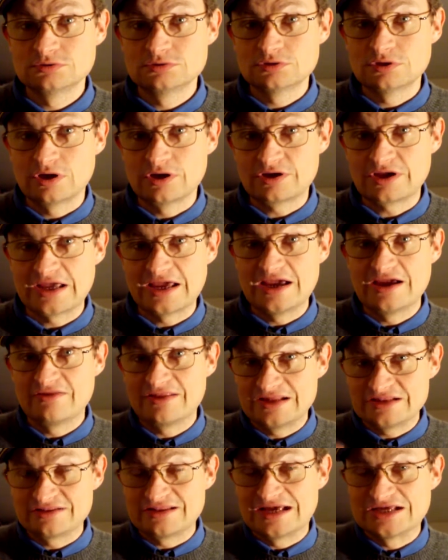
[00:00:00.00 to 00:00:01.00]
Okay,
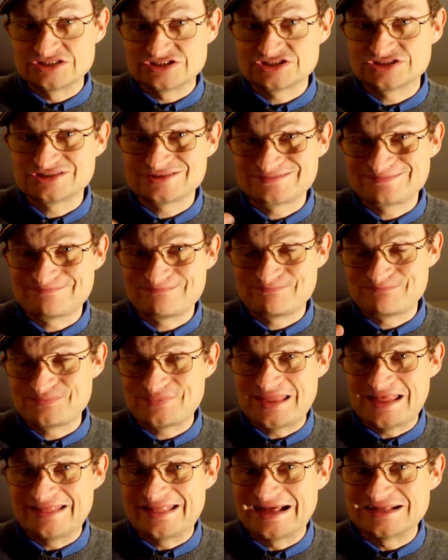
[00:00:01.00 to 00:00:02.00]
that, that's,
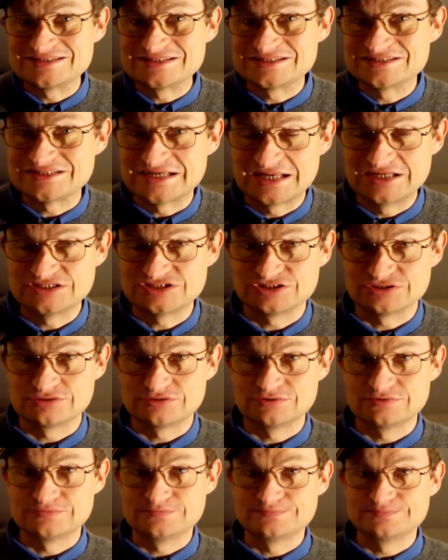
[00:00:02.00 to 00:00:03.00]
that's essential.
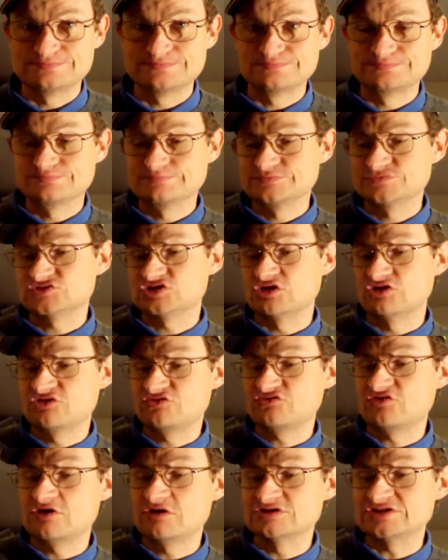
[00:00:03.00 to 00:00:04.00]
So, as
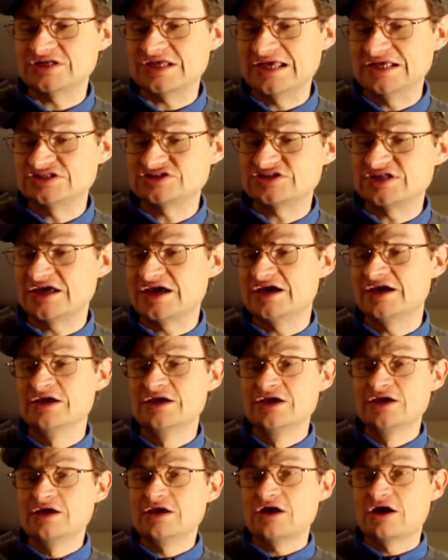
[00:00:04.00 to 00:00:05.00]
far as is there
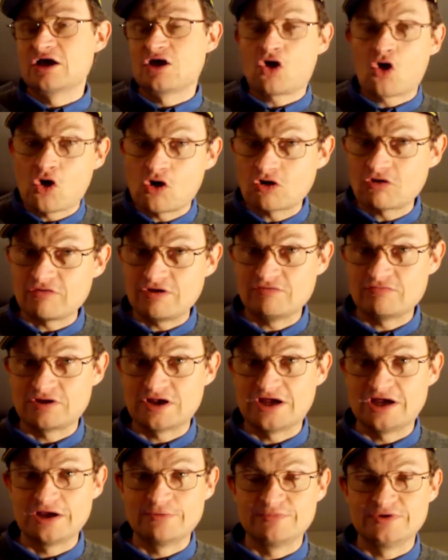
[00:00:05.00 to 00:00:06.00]
a concrete
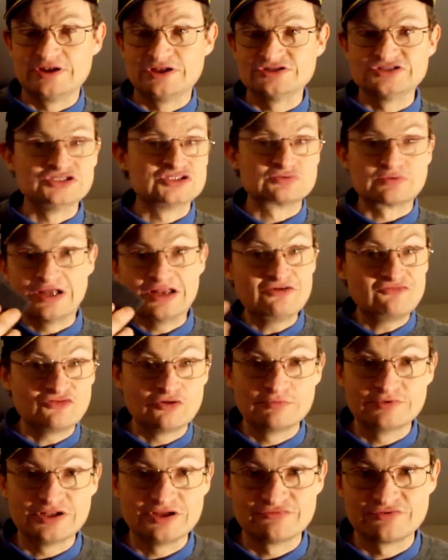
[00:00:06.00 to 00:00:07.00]
reliability to any
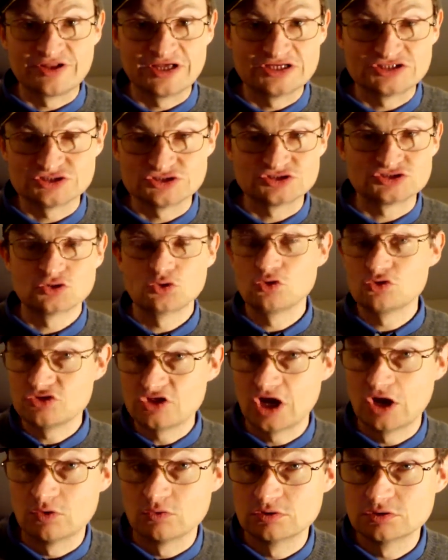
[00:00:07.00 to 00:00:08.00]
form of divination tool?
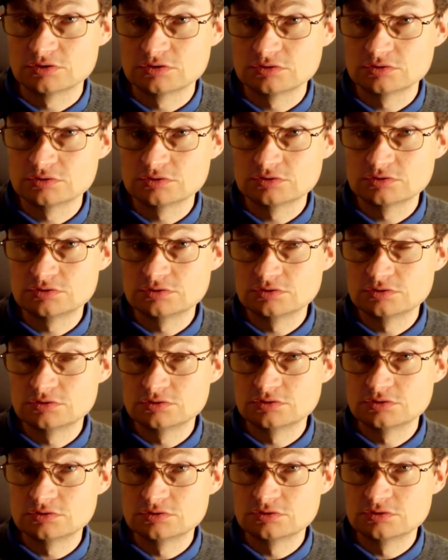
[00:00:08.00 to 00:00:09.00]
No.
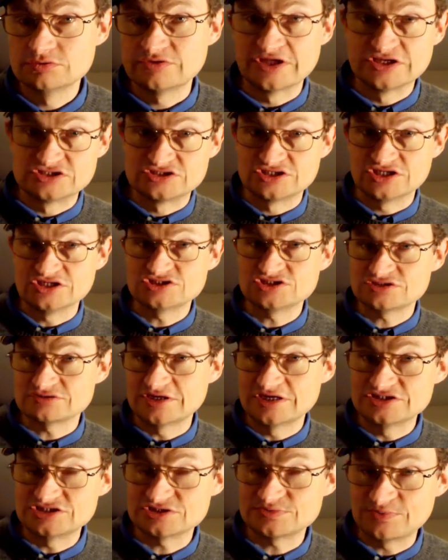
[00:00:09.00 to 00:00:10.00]
There's just
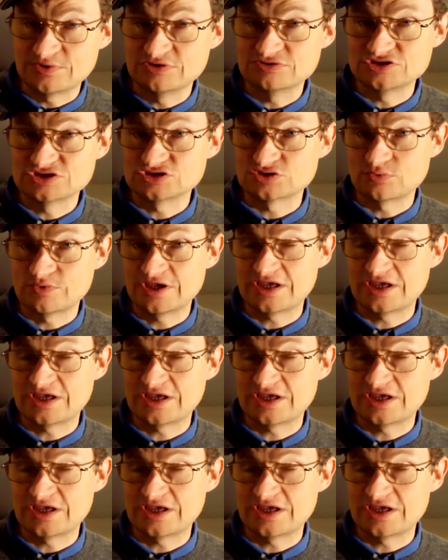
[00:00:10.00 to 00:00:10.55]
strange experiences that we